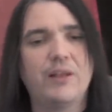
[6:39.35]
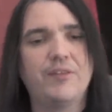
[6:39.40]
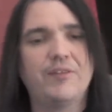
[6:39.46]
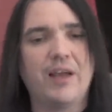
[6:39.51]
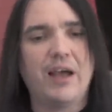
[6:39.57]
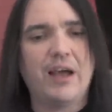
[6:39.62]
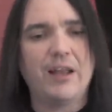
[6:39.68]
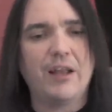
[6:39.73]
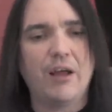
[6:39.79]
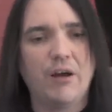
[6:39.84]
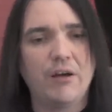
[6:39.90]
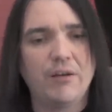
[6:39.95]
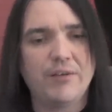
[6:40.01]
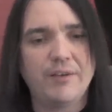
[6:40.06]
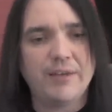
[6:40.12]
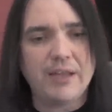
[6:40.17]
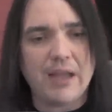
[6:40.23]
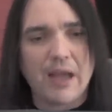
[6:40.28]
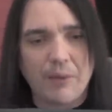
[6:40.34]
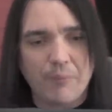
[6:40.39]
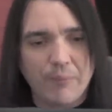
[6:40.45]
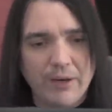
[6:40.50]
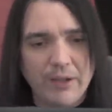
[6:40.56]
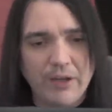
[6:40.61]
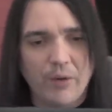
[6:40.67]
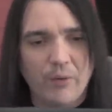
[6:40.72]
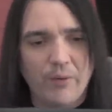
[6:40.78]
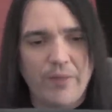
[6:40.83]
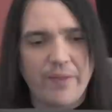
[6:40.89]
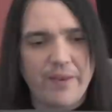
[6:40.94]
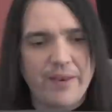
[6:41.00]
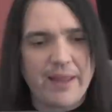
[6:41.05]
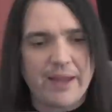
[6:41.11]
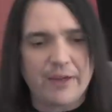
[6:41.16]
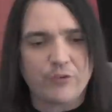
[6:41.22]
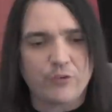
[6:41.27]
It's on RT. I want to go to the
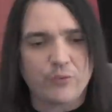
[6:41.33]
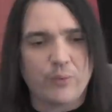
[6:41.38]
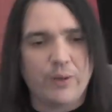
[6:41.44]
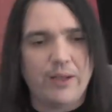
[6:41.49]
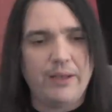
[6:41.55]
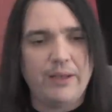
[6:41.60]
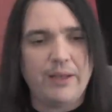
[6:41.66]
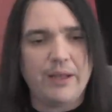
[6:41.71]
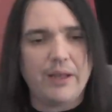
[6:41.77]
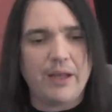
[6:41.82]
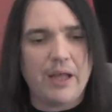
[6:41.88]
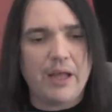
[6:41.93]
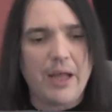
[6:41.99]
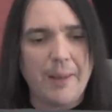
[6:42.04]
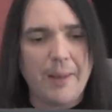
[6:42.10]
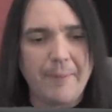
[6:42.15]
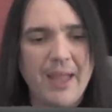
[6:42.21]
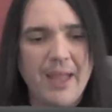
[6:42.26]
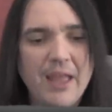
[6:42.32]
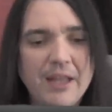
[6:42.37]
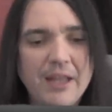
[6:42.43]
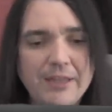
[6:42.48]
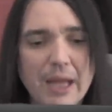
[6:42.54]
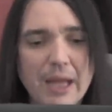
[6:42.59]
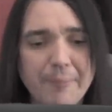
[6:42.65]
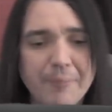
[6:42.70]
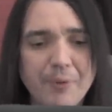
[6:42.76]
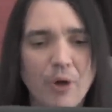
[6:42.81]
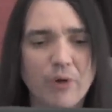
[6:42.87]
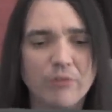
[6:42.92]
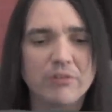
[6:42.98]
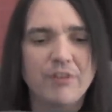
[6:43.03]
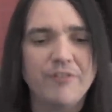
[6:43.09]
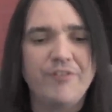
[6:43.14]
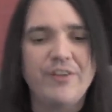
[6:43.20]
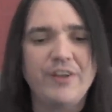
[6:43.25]
next one.
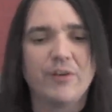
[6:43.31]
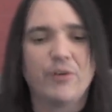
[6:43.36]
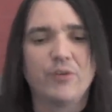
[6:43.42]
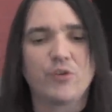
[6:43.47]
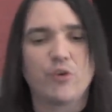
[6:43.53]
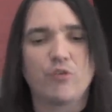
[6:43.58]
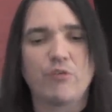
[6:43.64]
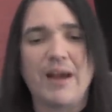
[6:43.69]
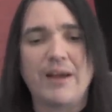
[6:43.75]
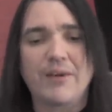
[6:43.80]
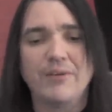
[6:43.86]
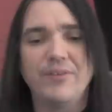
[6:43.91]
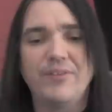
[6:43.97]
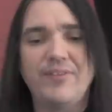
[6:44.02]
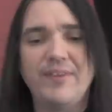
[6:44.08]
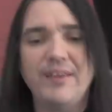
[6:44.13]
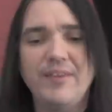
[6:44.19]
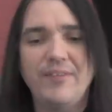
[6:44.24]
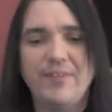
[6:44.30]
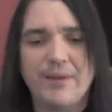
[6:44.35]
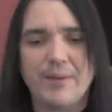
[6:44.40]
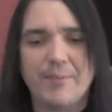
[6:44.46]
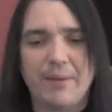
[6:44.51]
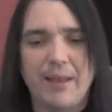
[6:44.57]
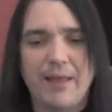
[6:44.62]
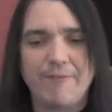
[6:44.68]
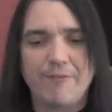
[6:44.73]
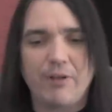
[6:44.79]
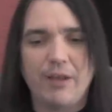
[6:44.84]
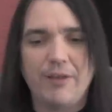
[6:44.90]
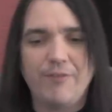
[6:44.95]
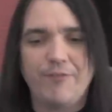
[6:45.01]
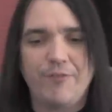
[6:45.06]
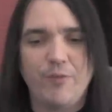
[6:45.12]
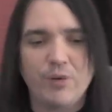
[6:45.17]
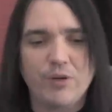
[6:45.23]
TEPCO reveals a record cesium level
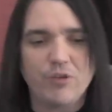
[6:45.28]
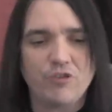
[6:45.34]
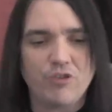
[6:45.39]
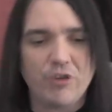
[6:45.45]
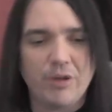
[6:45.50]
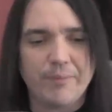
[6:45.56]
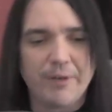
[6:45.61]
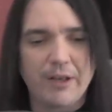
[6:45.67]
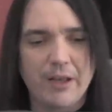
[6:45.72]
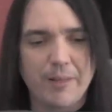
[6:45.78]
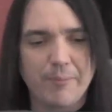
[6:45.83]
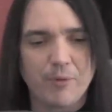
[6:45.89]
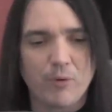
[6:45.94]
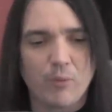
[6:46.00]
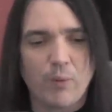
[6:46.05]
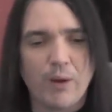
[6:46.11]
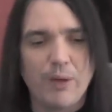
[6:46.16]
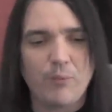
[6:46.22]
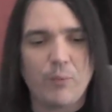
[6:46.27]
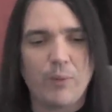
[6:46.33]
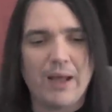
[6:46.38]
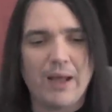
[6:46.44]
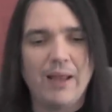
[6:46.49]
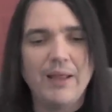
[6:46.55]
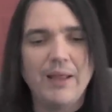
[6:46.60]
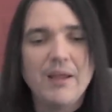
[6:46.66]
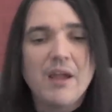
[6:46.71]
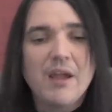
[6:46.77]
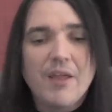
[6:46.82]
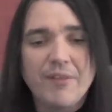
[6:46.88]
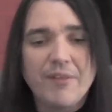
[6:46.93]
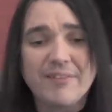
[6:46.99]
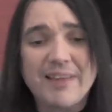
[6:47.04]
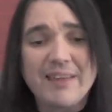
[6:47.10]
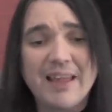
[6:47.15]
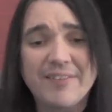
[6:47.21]
in Fukushima number one well.
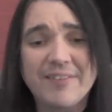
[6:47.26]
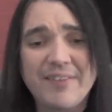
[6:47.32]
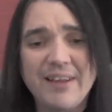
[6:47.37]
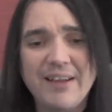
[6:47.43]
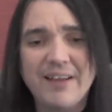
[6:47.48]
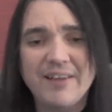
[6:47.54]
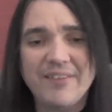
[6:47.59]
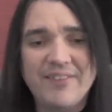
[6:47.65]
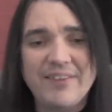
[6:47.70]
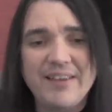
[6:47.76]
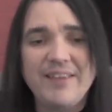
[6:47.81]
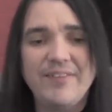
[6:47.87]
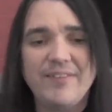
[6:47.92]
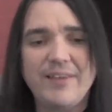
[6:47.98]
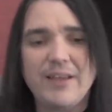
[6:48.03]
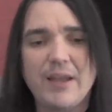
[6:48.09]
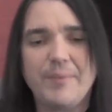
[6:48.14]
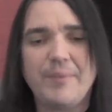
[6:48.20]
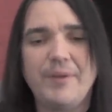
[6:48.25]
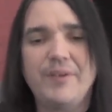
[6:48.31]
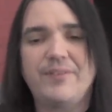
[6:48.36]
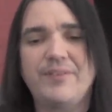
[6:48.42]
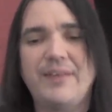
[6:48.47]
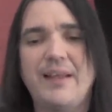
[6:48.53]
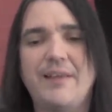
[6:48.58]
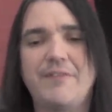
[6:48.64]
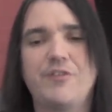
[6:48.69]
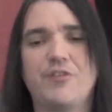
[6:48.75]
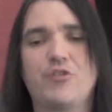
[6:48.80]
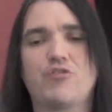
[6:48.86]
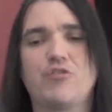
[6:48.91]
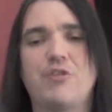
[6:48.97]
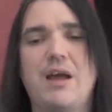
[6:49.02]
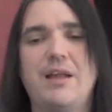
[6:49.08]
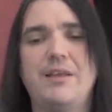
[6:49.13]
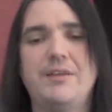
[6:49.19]
They're testing the cesium instead of the
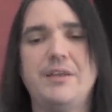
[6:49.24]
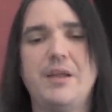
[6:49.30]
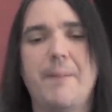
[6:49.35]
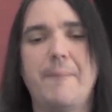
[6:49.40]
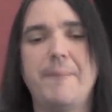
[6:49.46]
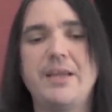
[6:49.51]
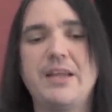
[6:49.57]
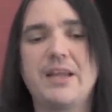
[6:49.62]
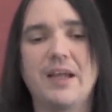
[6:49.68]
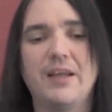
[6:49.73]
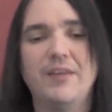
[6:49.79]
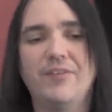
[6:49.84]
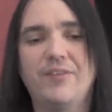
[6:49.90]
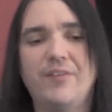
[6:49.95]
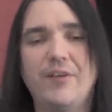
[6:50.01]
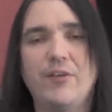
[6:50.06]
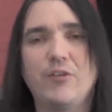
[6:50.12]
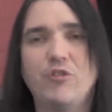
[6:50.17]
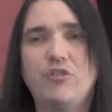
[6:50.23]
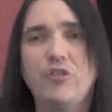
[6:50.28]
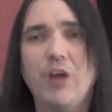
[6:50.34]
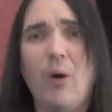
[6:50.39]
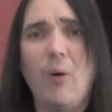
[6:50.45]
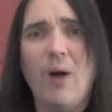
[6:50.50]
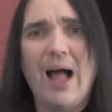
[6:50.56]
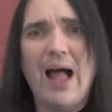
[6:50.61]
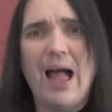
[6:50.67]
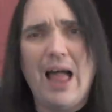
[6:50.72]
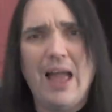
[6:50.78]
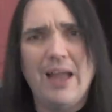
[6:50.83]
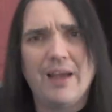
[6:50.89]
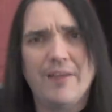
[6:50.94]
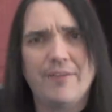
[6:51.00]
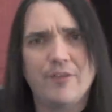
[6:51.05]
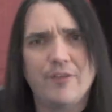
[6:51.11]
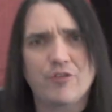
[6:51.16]
strontium because they're so
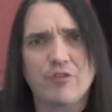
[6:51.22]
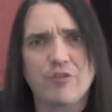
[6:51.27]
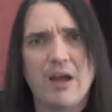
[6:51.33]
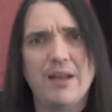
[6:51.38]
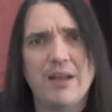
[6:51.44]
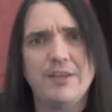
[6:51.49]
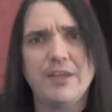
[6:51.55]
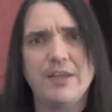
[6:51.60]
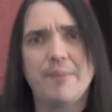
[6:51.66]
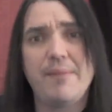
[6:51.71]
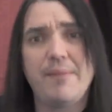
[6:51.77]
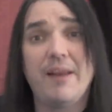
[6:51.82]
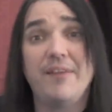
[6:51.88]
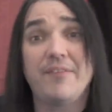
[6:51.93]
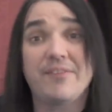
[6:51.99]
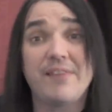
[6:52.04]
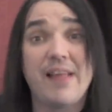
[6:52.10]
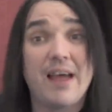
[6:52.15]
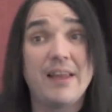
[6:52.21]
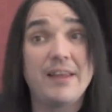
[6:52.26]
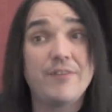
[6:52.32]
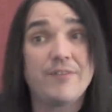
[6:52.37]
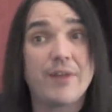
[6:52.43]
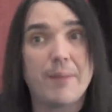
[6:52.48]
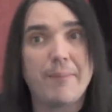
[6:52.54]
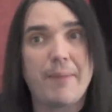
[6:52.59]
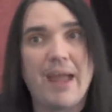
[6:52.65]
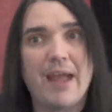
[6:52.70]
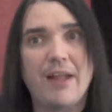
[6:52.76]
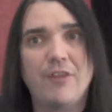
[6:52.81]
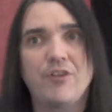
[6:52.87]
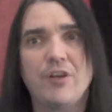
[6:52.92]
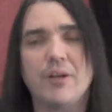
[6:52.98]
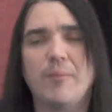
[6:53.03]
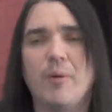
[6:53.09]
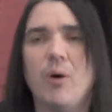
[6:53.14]
high on the strontium that it's not even
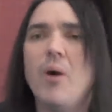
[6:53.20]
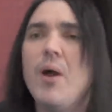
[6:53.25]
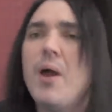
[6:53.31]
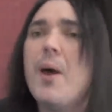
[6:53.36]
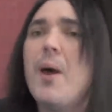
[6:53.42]
imaginable.